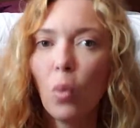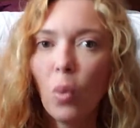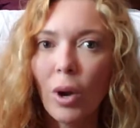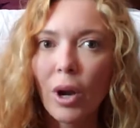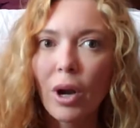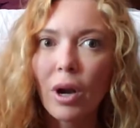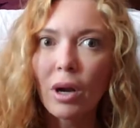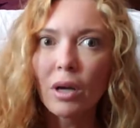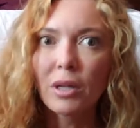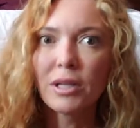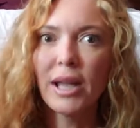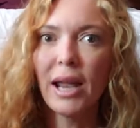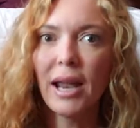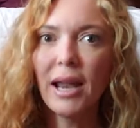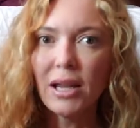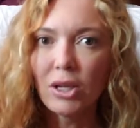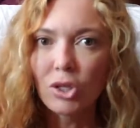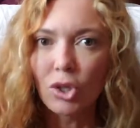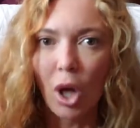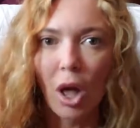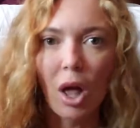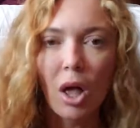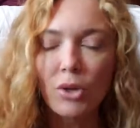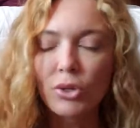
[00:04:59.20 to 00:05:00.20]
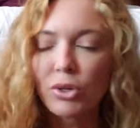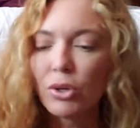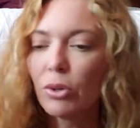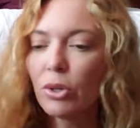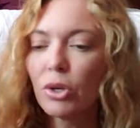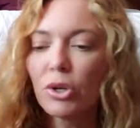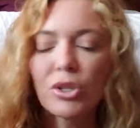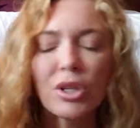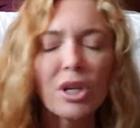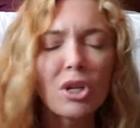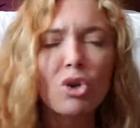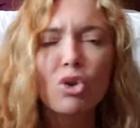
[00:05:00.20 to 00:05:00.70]
winner takes all. So
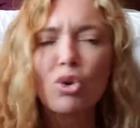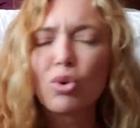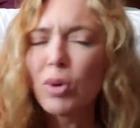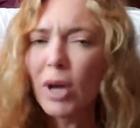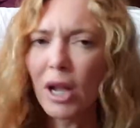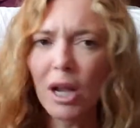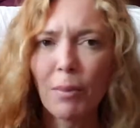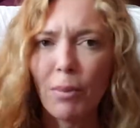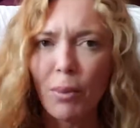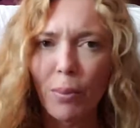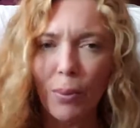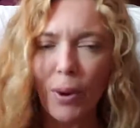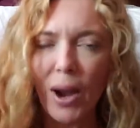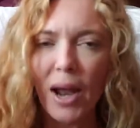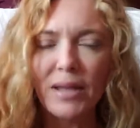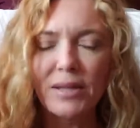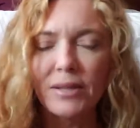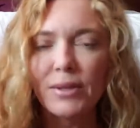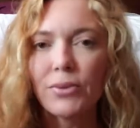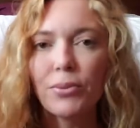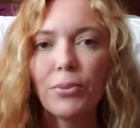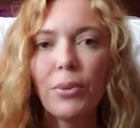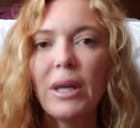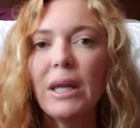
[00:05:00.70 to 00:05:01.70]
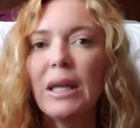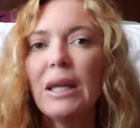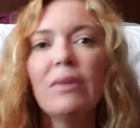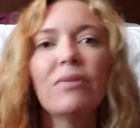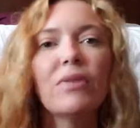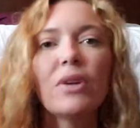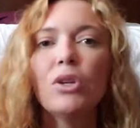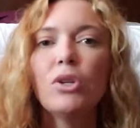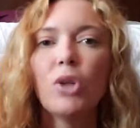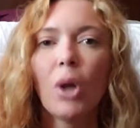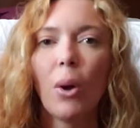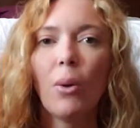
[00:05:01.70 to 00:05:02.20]
there's incredible prizes. We
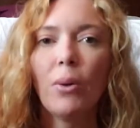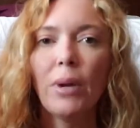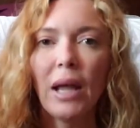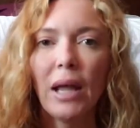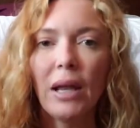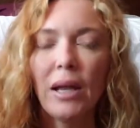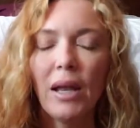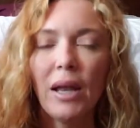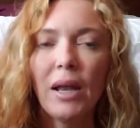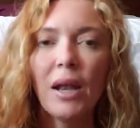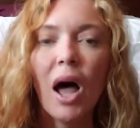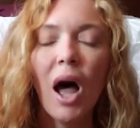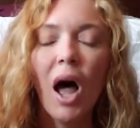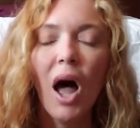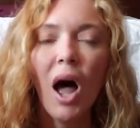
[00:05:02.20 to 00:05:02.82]
even donated